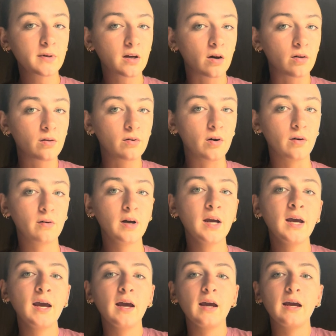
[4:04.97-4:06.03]
go through
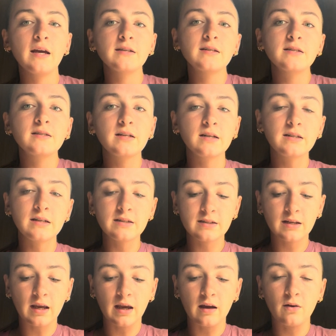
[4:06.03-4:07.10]
is a CT
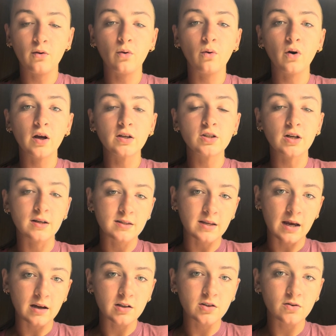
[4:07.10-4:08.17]
scan or a chest
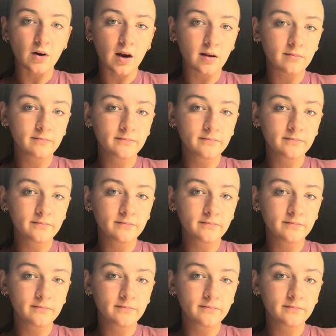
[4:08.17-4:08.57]
x-ray.